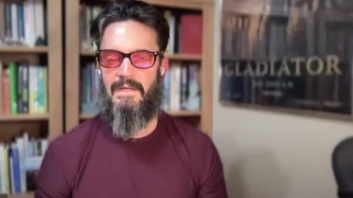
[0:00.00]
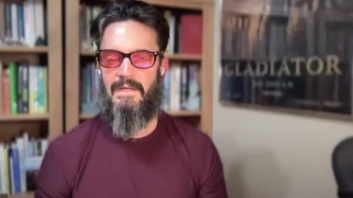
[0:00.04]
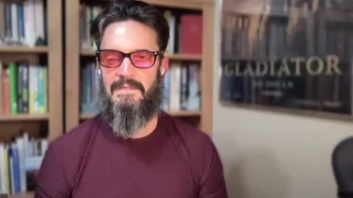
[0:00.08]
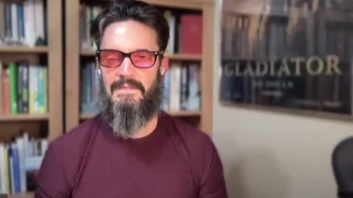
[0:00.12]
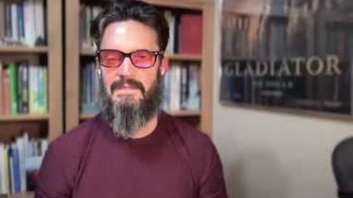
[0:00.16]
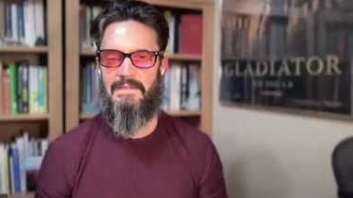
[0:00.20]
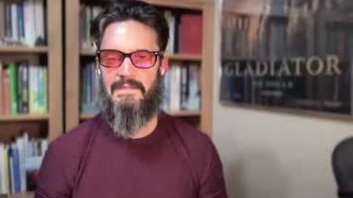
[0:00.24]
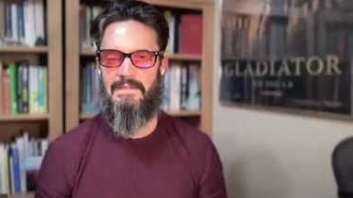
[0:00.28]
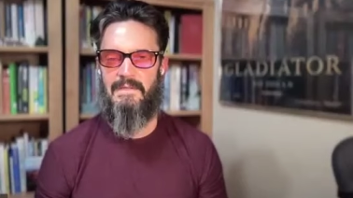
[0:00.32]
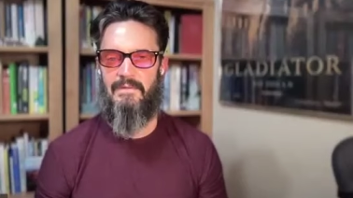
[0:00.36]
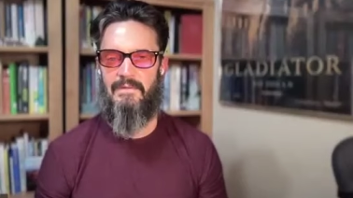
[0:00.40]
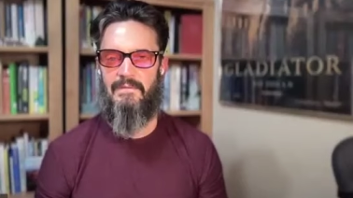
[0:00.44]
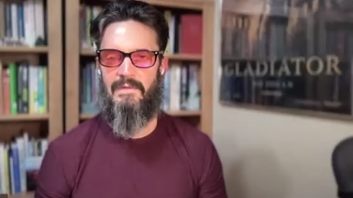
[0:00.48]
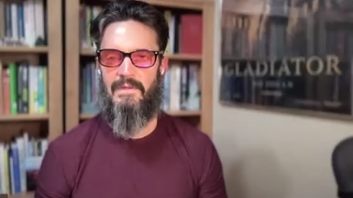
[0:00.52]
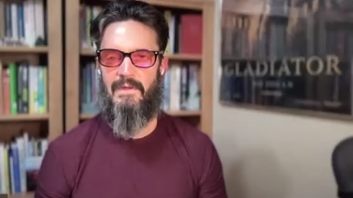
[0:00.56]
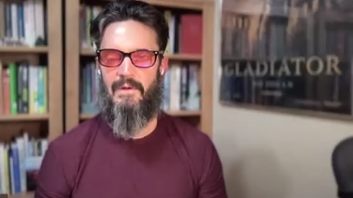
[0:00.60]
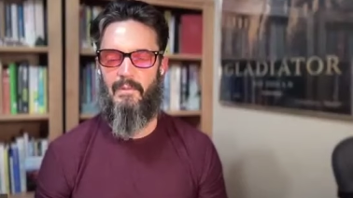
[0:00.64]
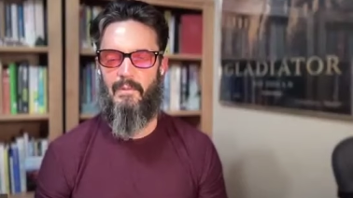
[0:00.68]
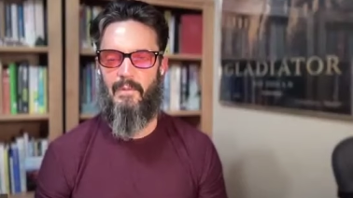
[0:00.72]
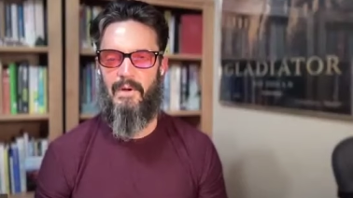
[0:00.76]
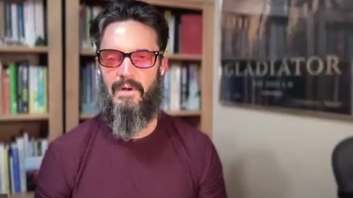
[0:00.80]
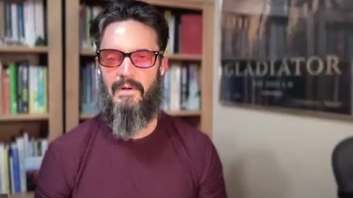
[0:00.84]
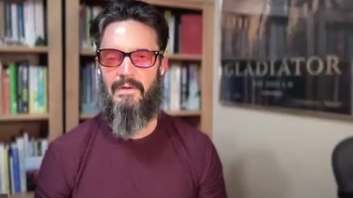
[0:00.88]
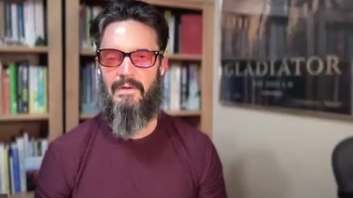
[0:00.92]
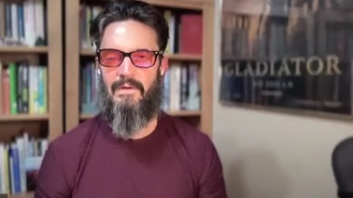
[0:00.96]
the essence of
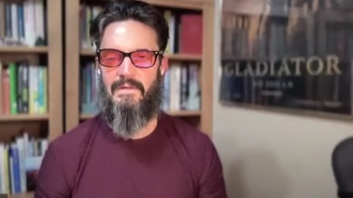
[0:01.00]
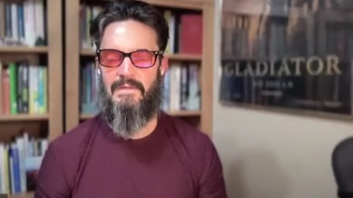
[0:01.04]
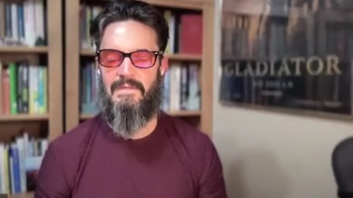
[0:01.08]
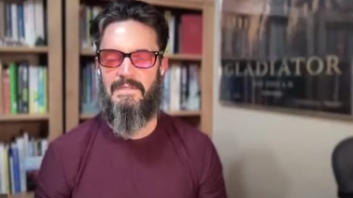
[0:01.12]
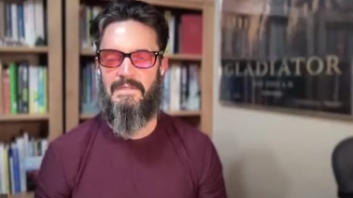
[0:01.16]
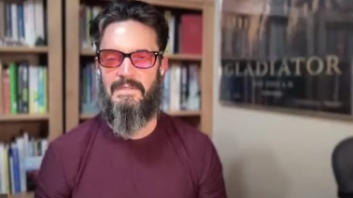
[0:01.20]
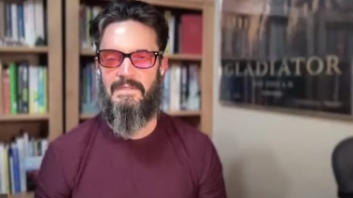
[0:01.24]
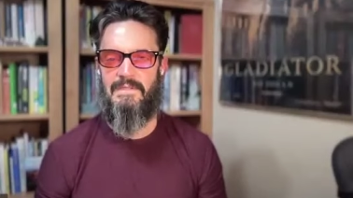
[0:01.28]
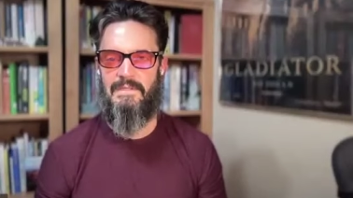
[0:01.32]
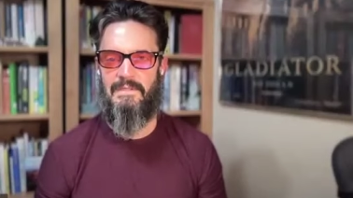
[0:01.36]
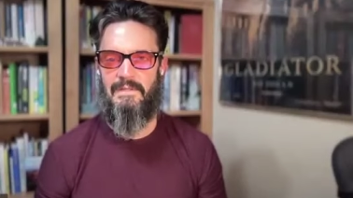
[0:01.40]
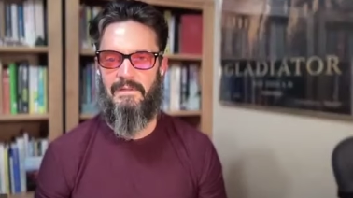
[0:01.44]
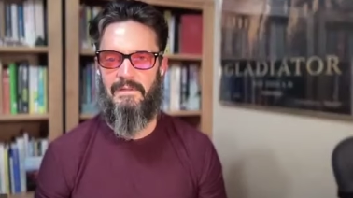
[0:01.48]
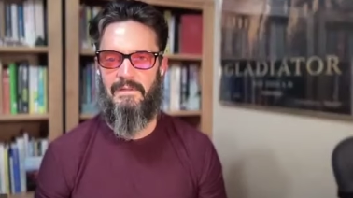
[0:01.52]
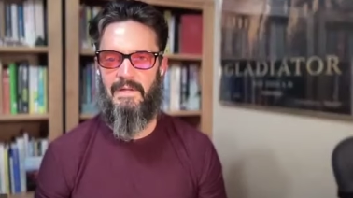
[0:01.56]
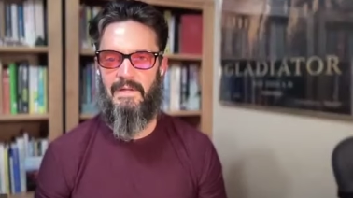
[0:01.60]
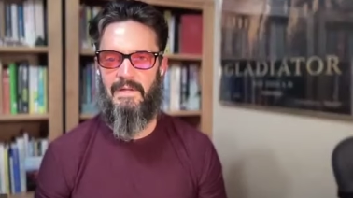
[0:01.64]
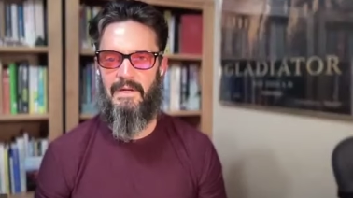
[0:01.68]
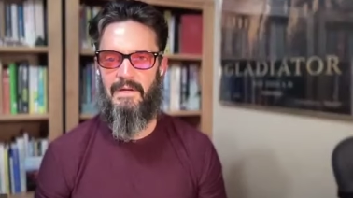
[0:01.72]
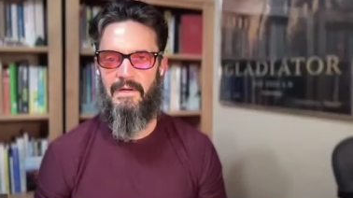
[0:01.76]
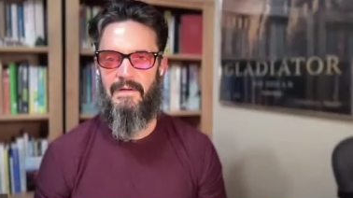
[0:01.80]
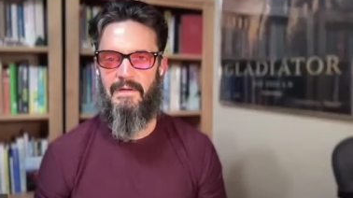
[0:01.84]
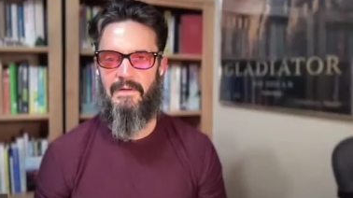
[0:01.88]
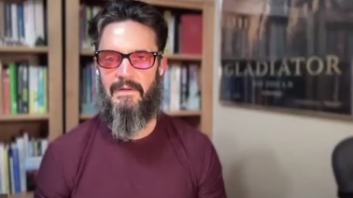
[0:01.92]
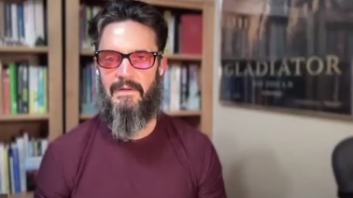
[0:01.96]
the awareness is still
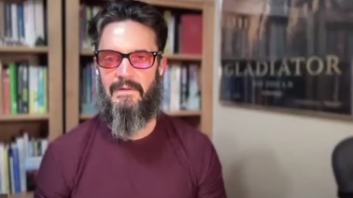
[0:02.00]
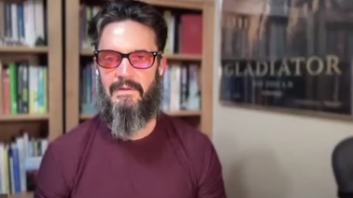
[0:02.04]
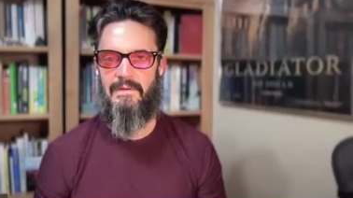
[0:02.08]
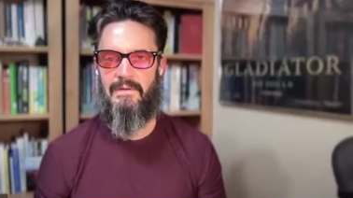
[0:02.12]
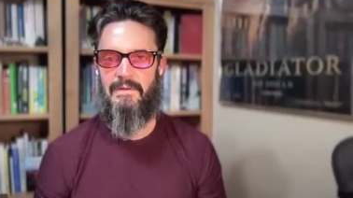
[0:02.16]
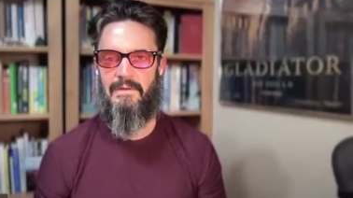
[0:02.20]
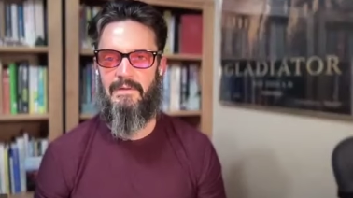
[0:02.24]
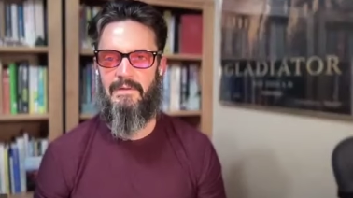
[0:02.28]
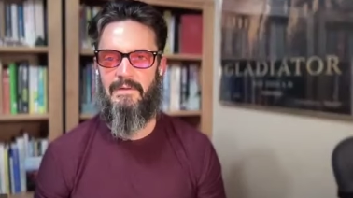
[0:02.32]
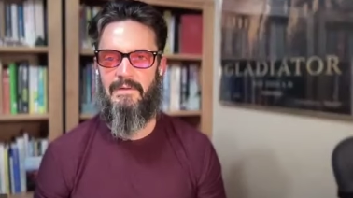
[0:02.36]
there.